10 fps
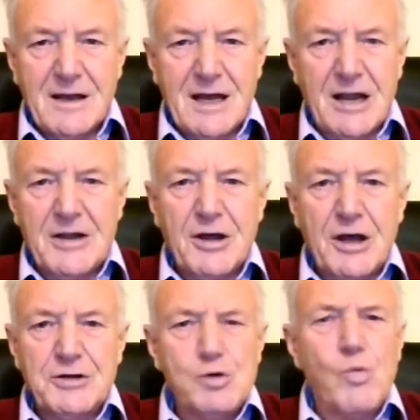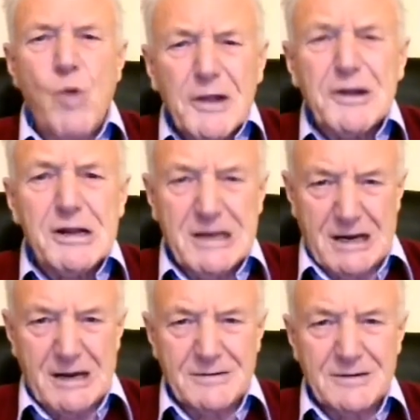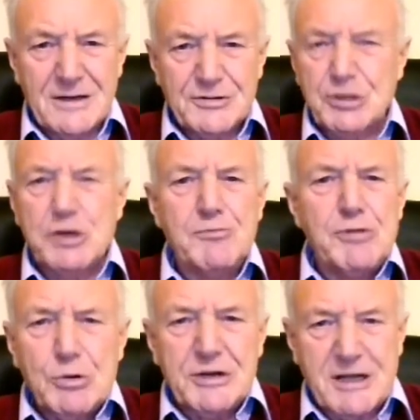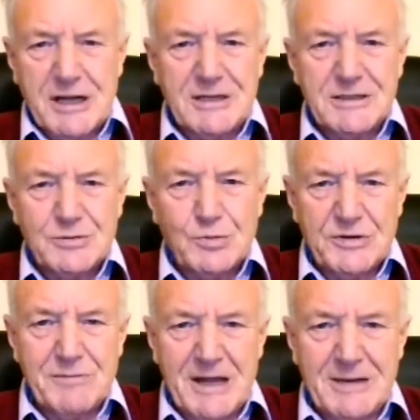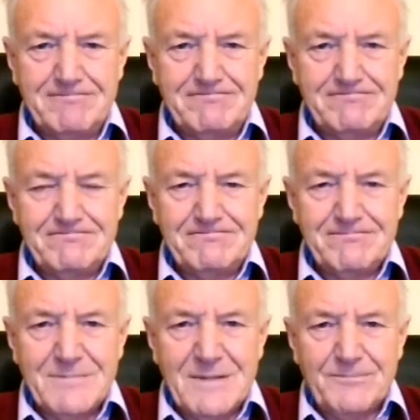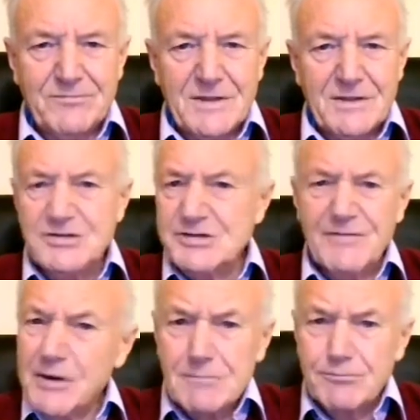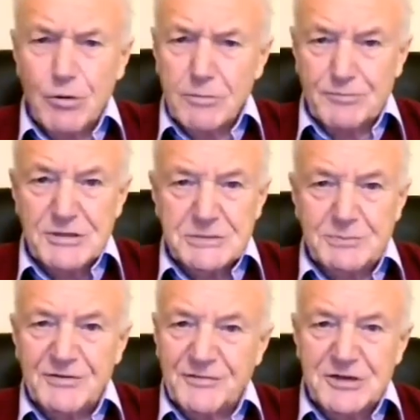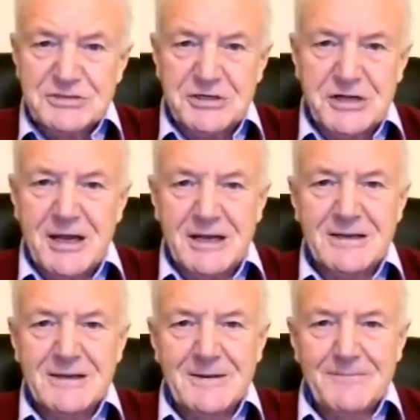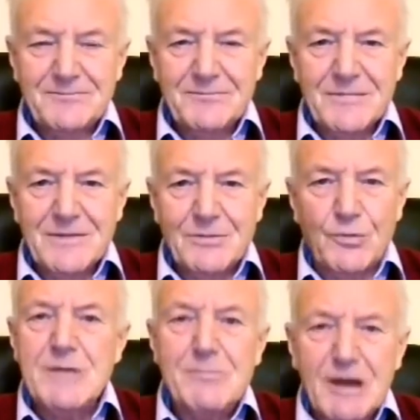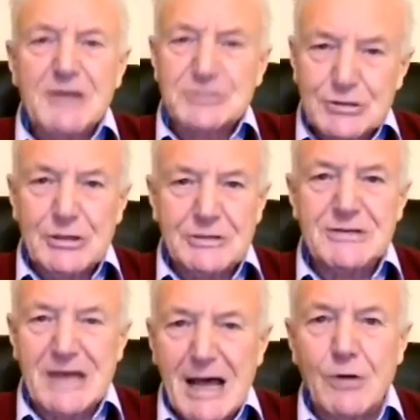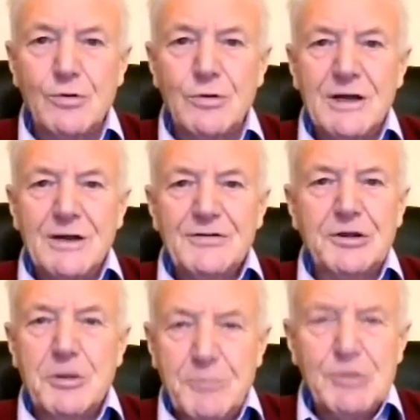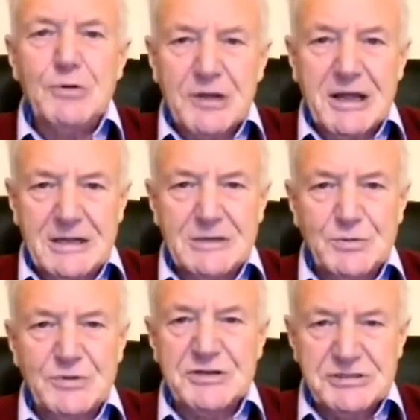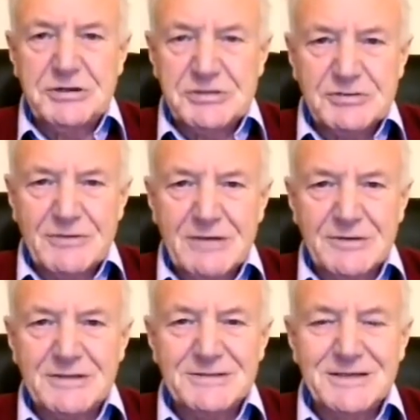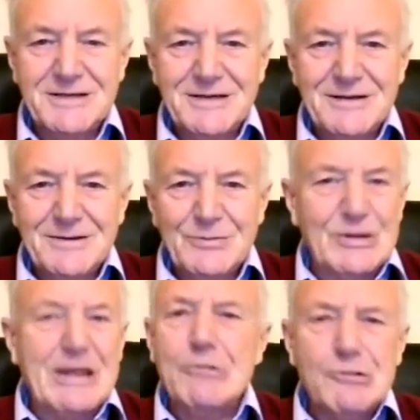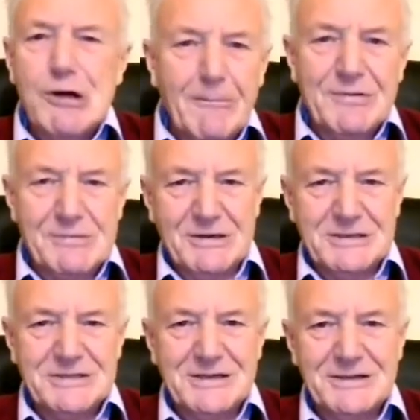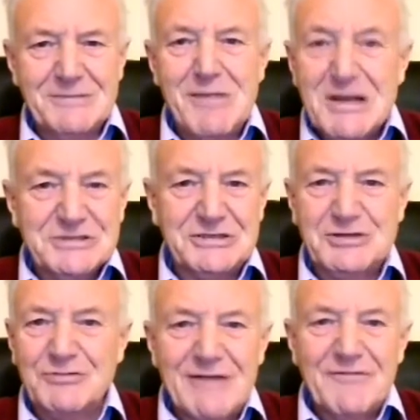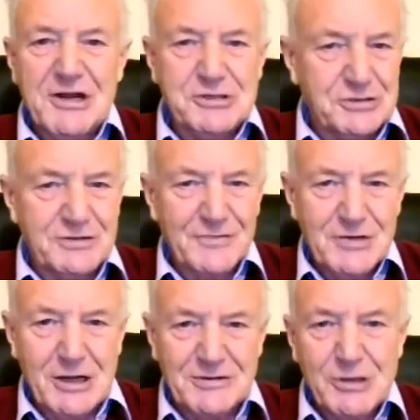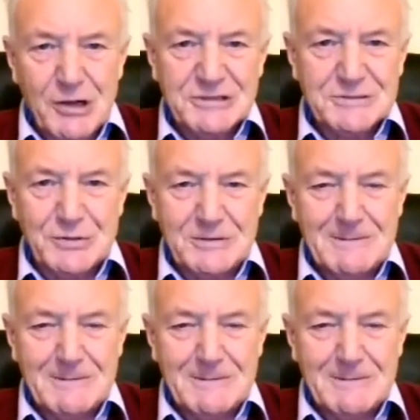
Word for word: and I do what I can to communicate with men. This is a very important principle for us today. We must learn how to communicate with the sinners around us without compromising the message, the revelation of God, the gospel.